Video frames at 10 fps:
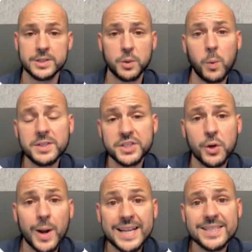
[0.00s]
So
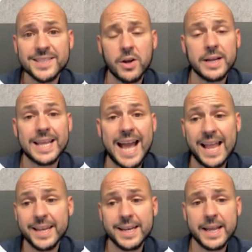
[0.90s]
once you're inside
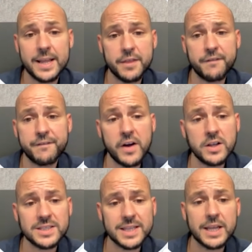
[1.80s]
Calendly, the
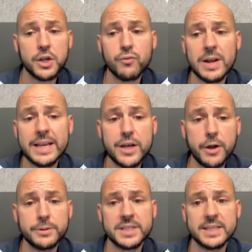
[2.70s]
first thing you really
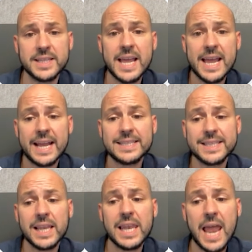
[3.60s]
notice
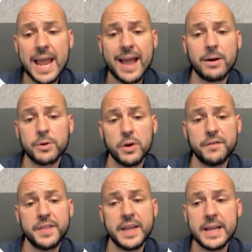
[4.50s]
is the layout
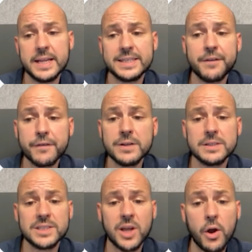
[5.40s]
of the
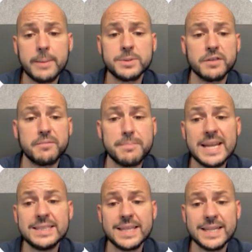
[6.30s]
different types of
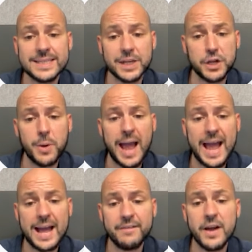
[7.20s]
meetings that you
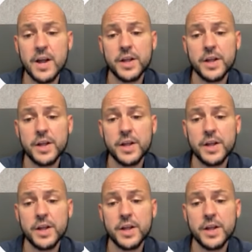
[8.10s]
have.